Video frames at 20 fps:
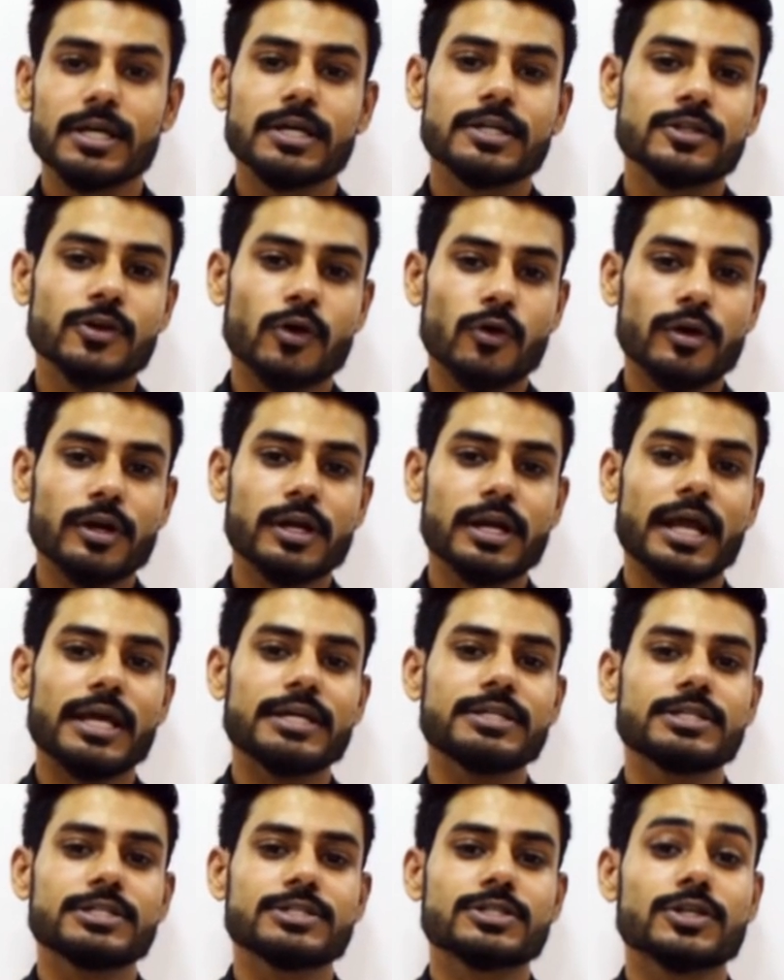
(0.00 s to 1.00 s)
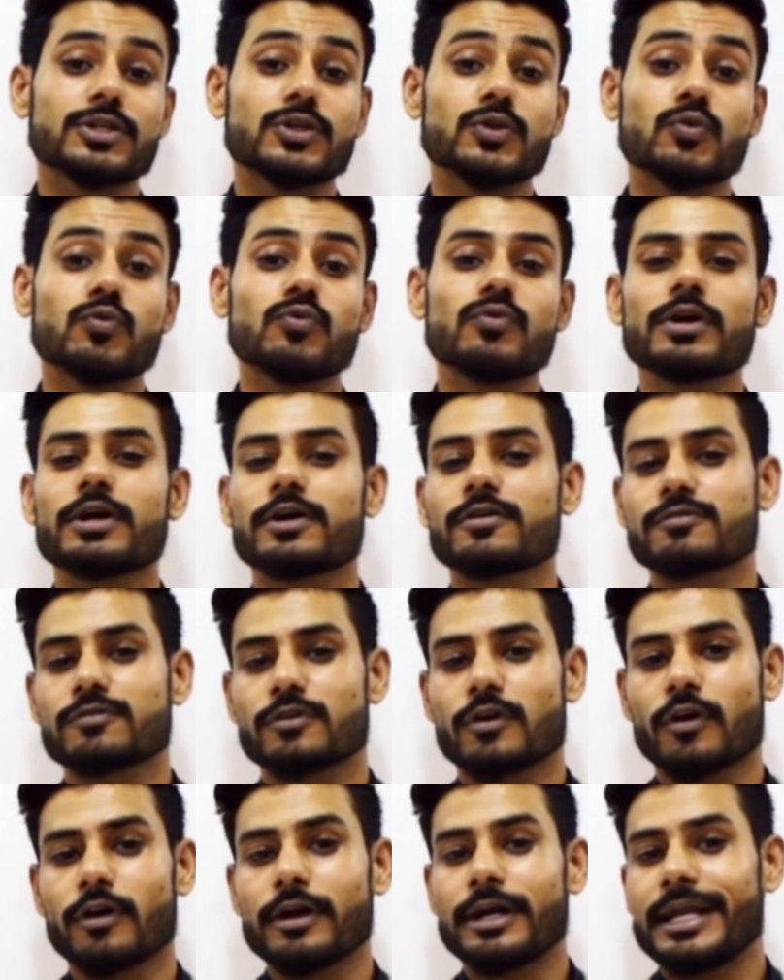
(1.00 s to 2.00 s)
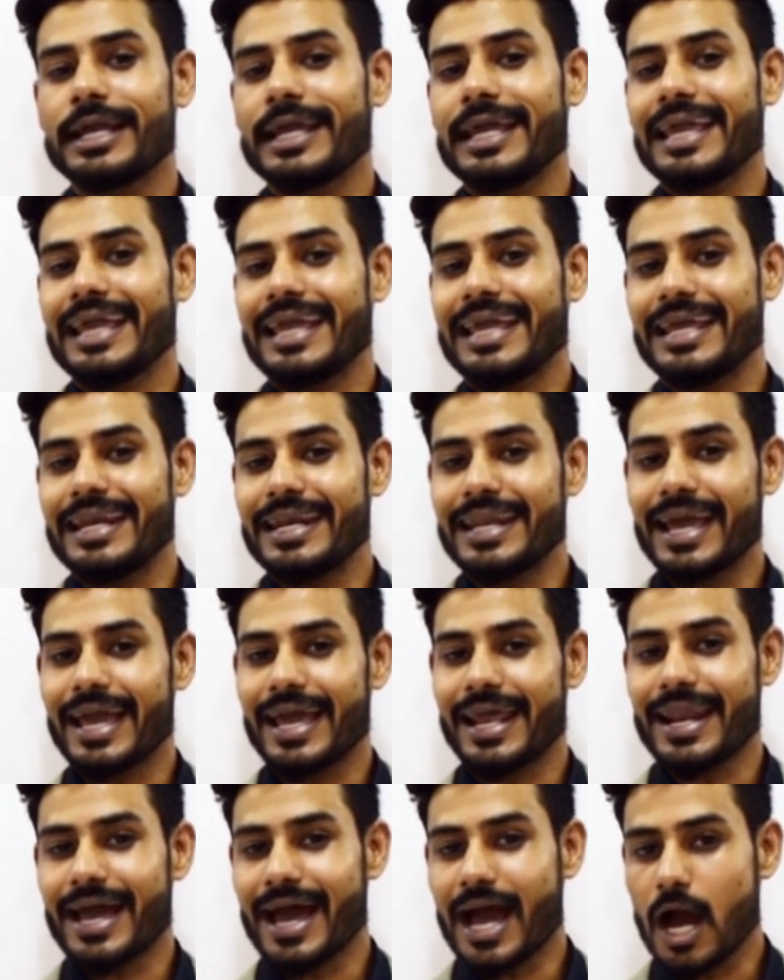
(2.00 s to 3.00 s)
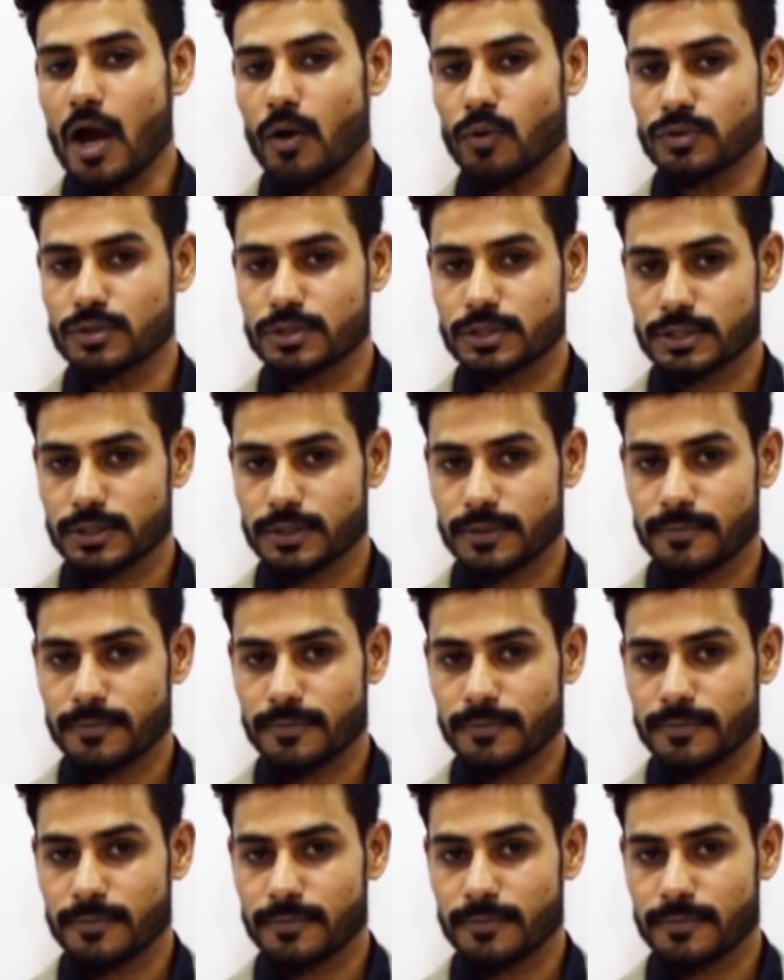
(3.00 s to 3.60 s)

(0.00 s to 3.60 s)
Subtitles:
the organization you work for day in and out.